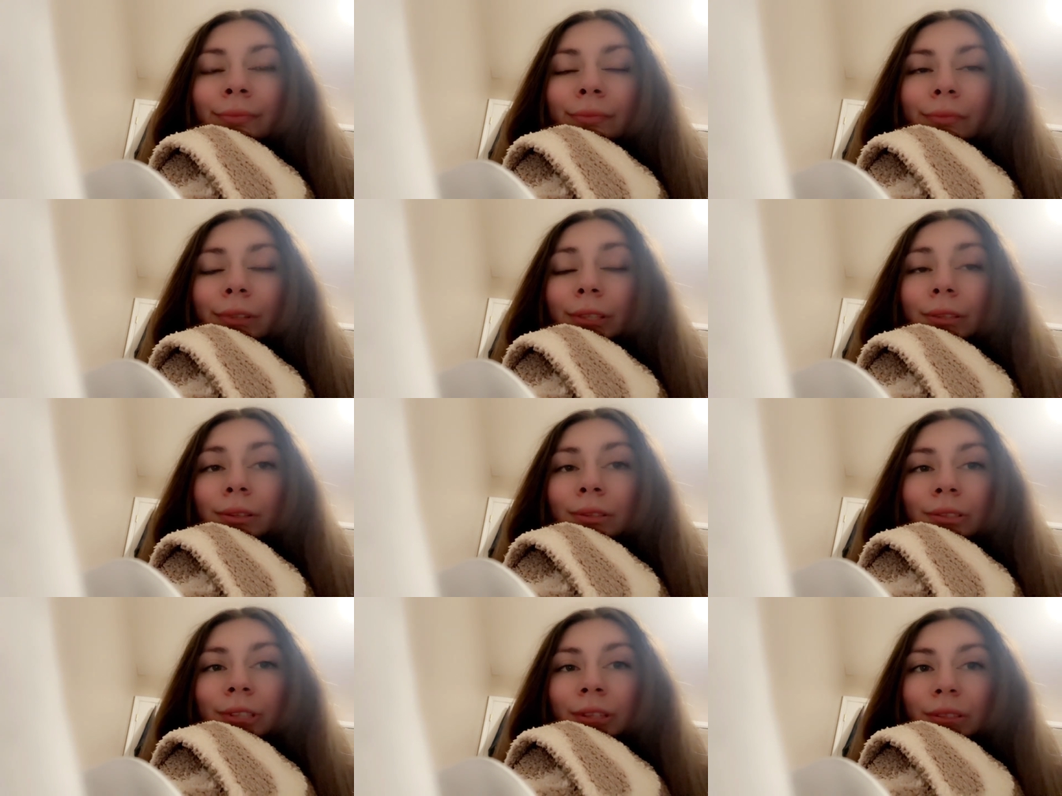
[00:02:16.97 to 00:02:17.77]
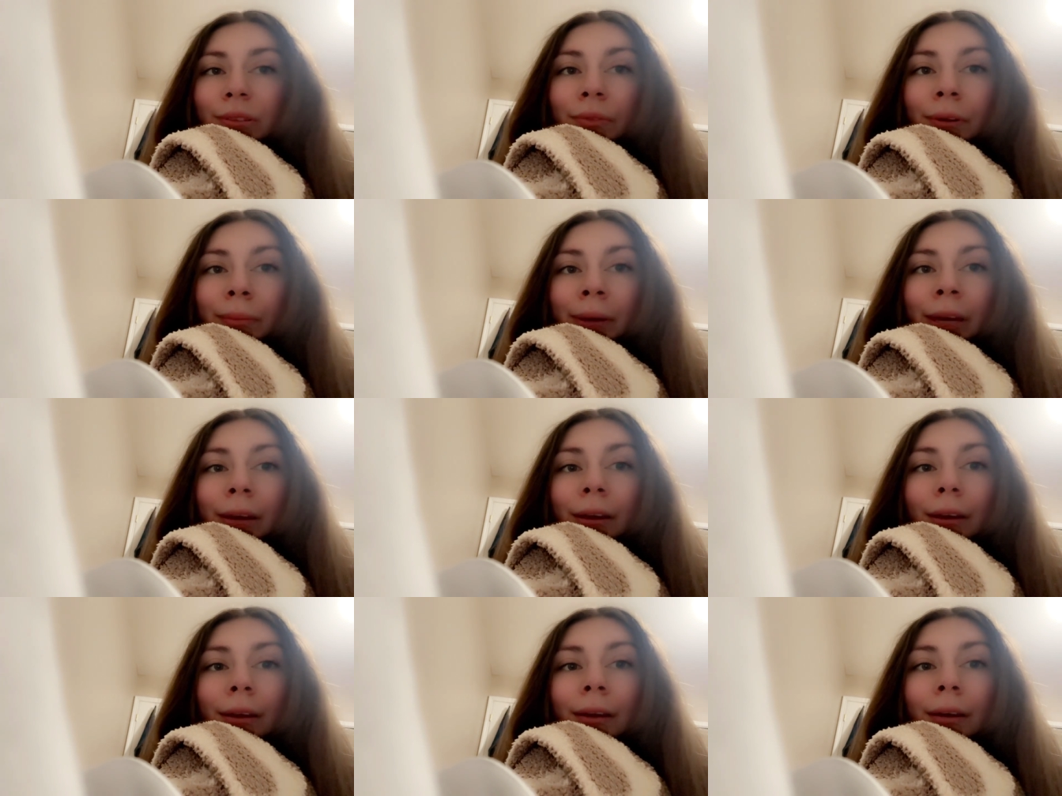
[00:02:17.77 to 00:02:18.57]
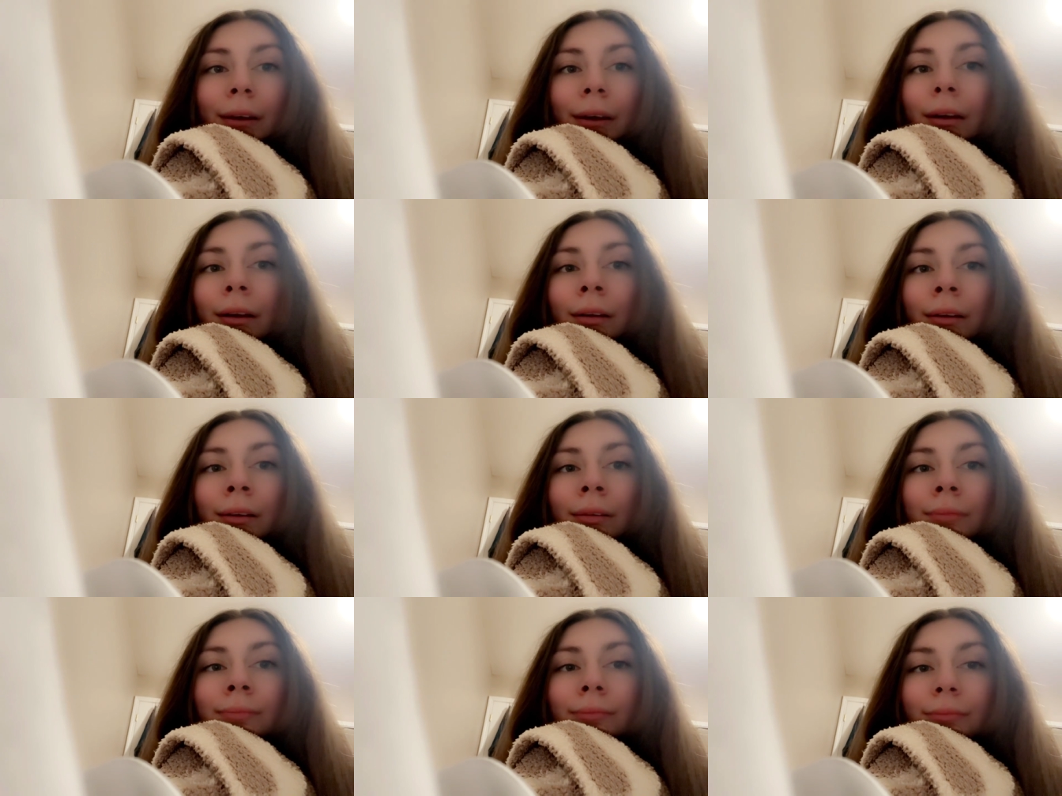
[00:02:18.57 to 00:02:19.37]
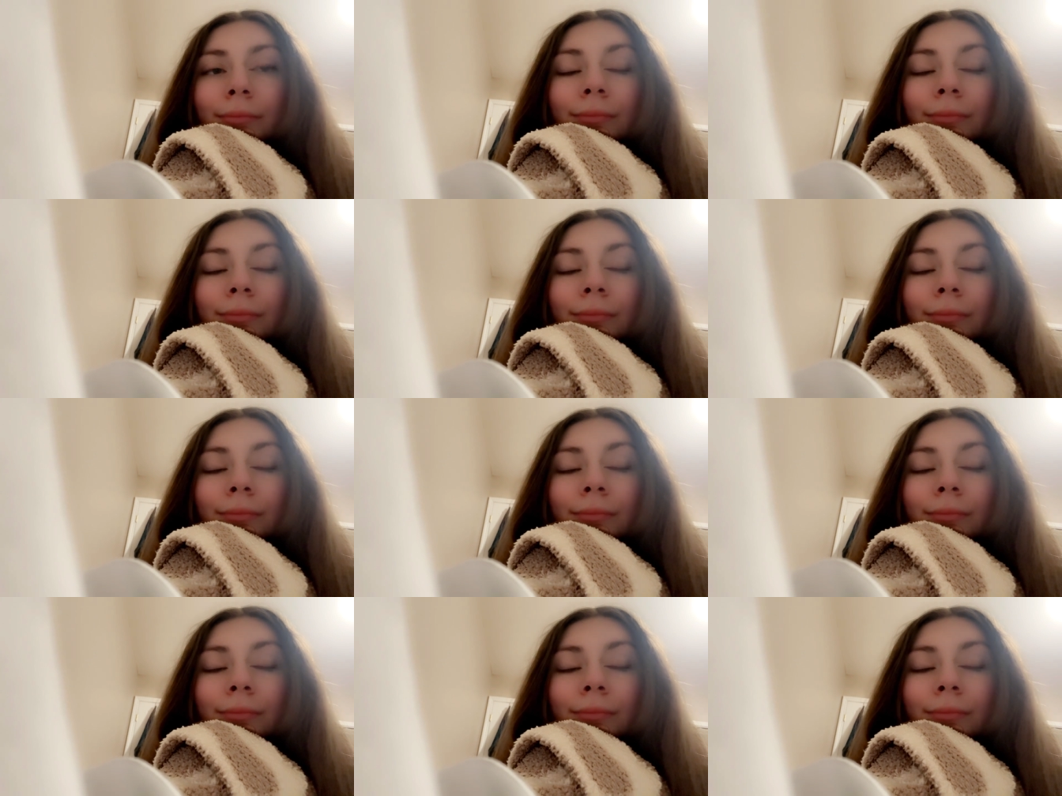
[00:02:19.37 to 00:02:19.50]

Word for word: which is just for me. Um,